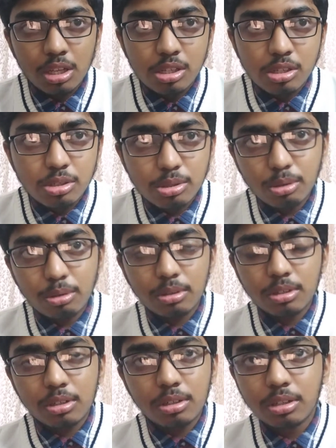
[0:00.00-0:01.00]

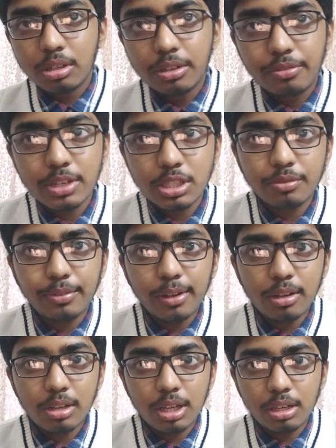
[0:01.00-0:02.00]
So first of
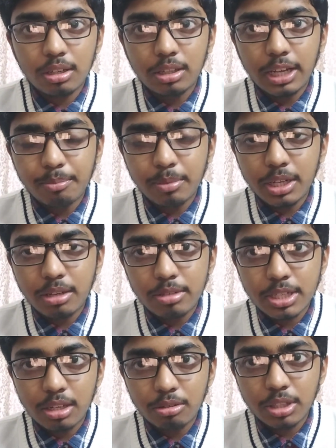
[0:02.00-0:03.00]
all, let me
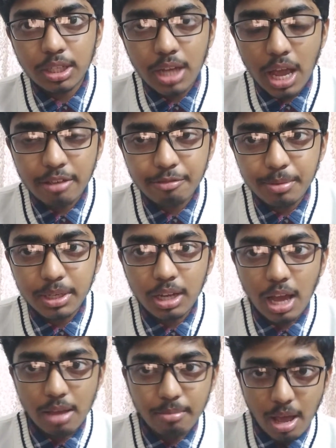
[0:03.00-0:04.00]
tell you that
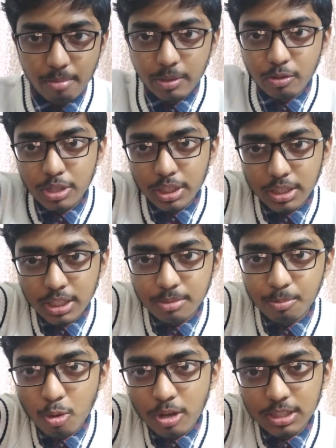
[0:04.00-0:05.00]
I'm using this
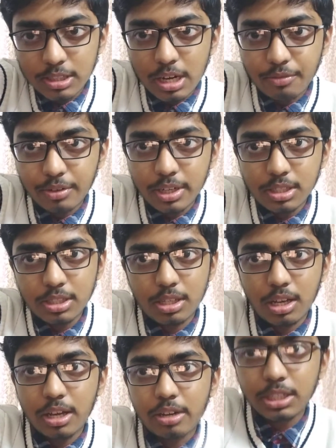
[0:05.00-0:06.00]
book as a reference.
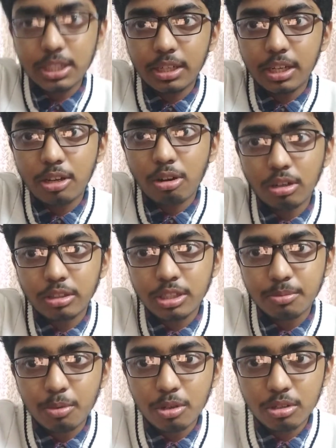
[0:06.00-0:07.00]
I recently got
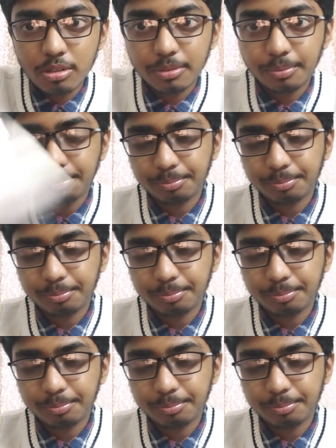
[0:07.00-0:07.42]
this book,